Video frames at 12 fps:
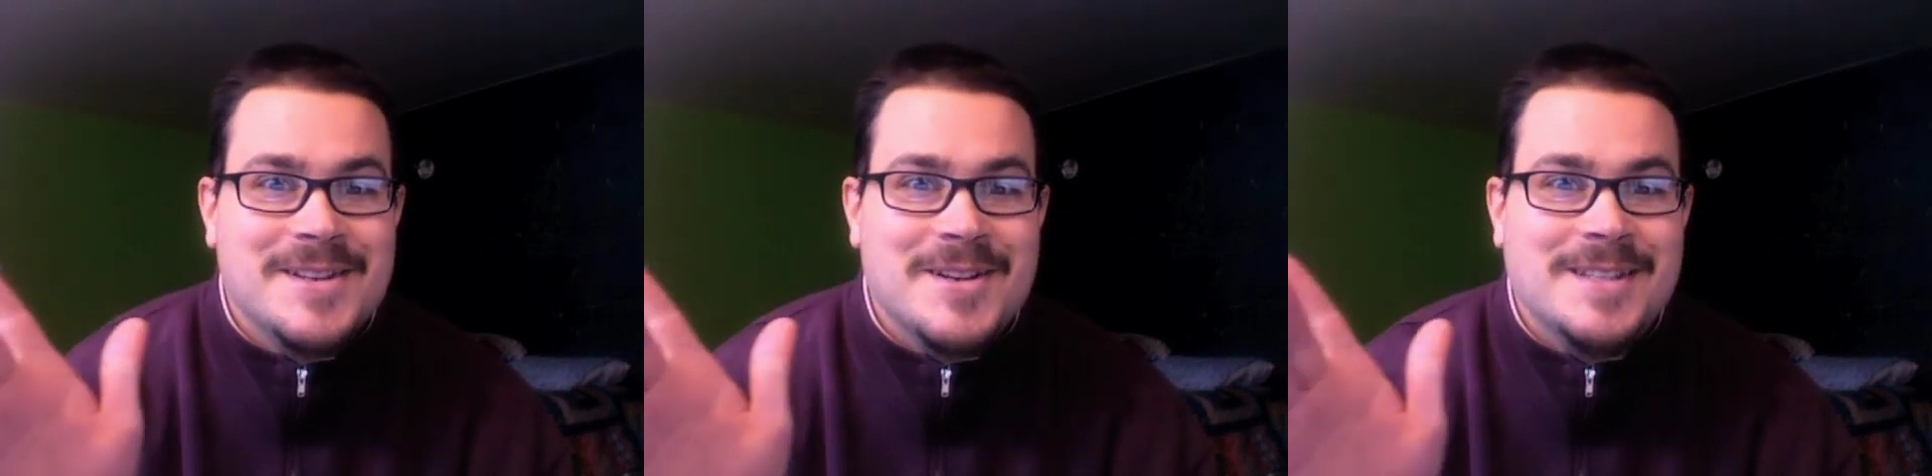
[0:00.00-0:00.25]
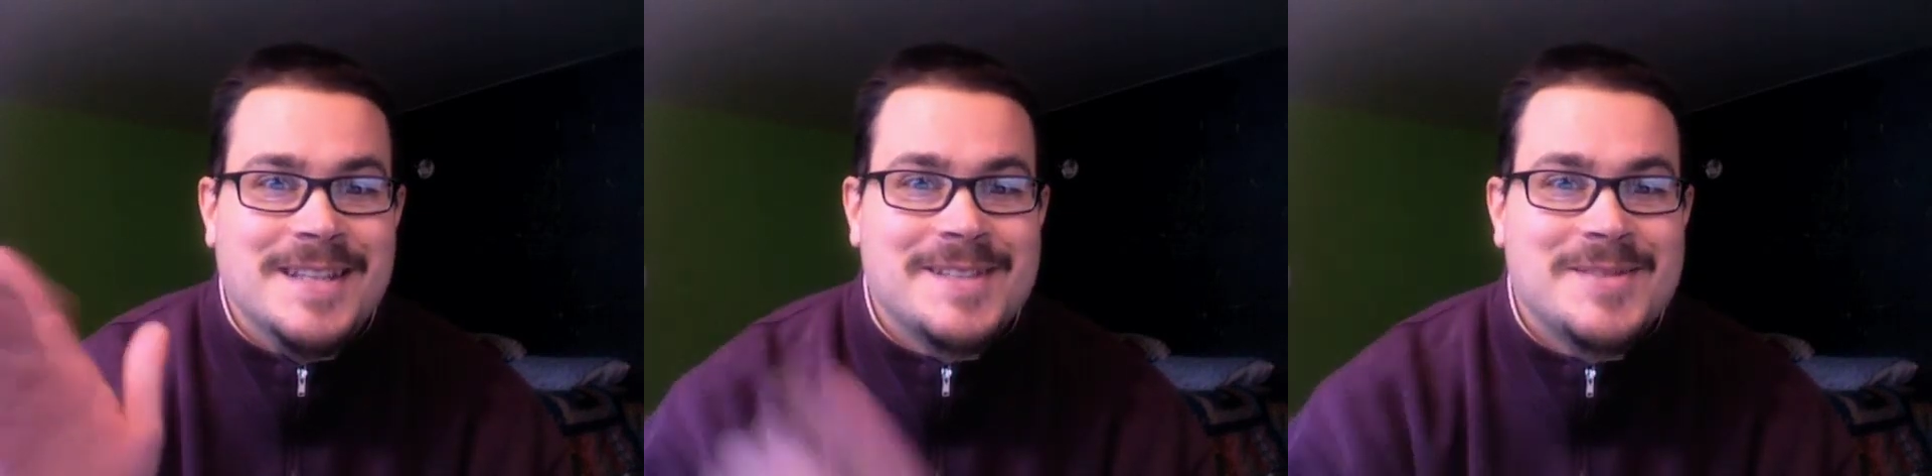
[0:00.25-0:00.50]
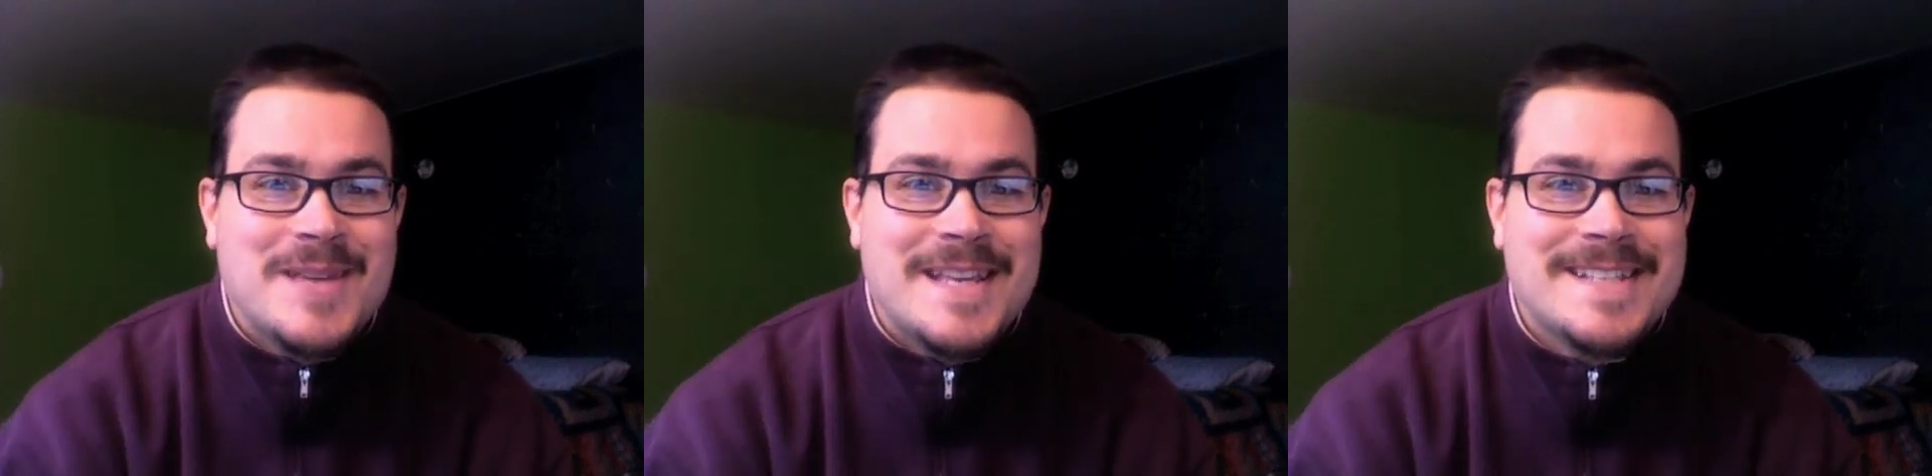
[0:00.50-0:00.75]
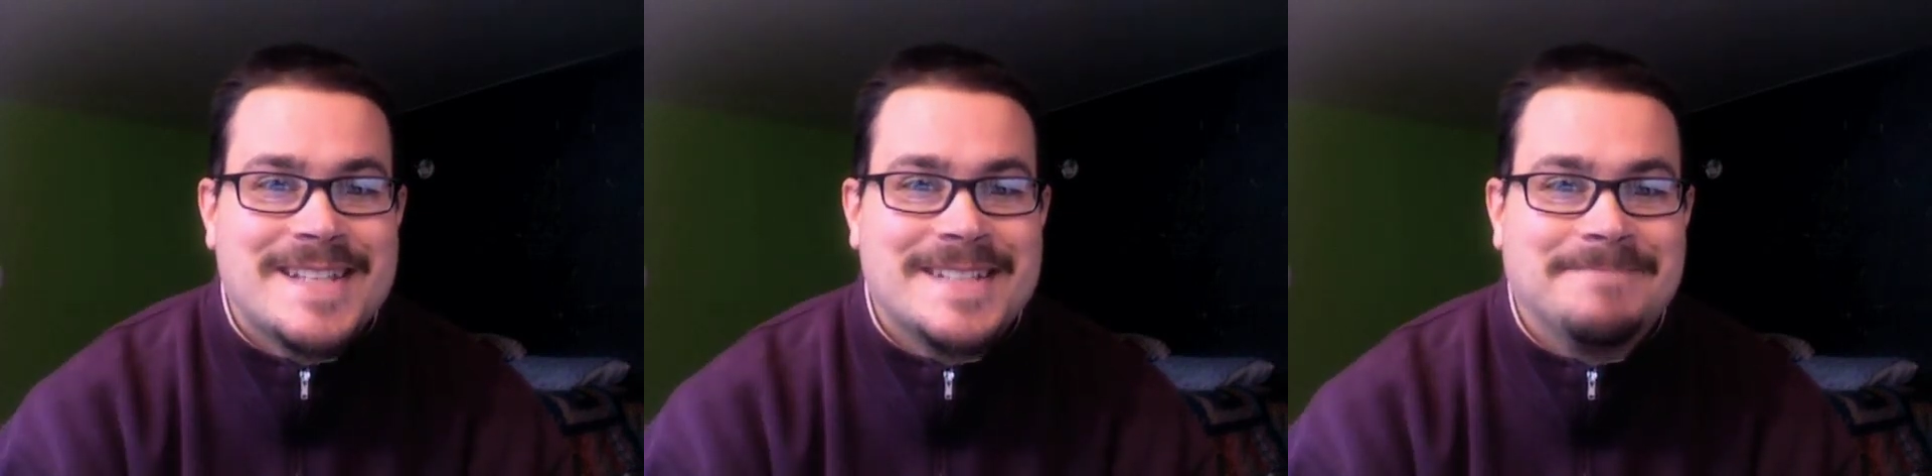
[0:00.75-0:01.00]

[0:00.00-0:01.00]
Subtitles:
y'all next week.